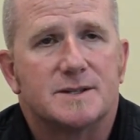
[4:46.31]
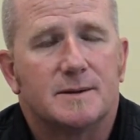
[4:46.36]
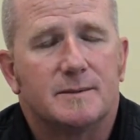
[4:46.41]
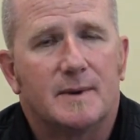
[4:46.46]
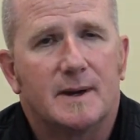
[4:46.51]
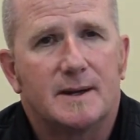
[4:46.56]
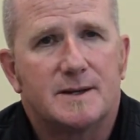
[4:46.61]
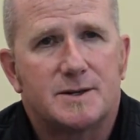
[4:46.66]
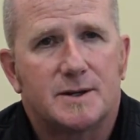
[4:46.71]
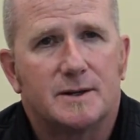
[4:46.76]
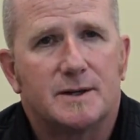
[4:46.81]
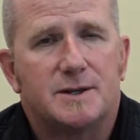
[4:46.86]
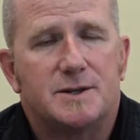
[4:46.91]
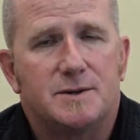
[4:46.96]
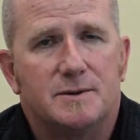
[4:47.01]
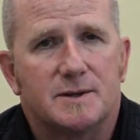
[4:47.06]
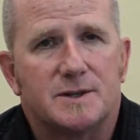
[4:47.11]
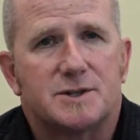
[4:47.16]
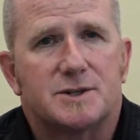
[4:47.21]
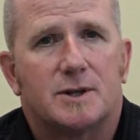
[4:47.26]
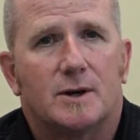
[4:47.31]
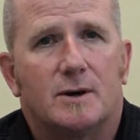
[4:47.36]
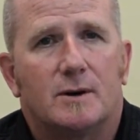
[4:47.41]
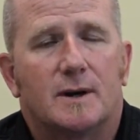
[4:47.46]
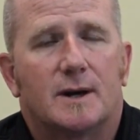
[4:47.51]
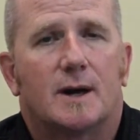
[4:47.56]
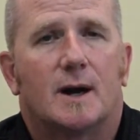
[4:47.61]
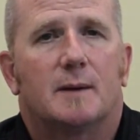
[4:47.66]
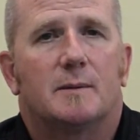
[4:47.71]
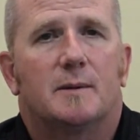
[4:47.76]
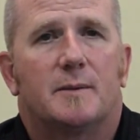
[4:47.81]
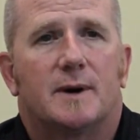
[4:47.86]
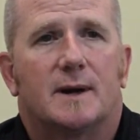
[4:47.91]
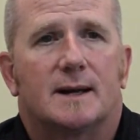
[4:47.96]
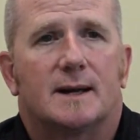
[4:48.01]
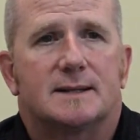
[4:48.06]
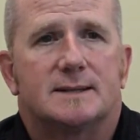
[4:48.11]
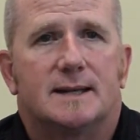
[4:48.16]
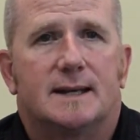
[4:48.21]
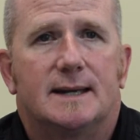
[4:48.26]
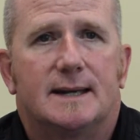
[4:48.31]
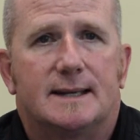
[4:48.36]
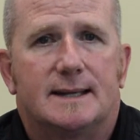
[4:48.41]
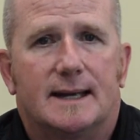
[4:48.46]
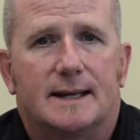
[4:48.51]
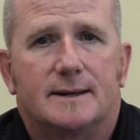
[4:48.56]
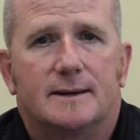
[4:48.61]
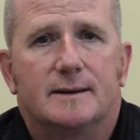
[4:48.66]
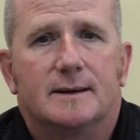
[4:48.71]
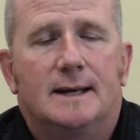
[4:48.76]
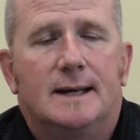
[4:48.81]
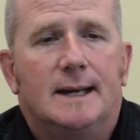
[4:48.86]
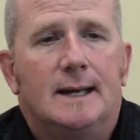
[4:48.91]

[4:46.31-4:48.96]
So make sure that you install a carbon monoxide detector.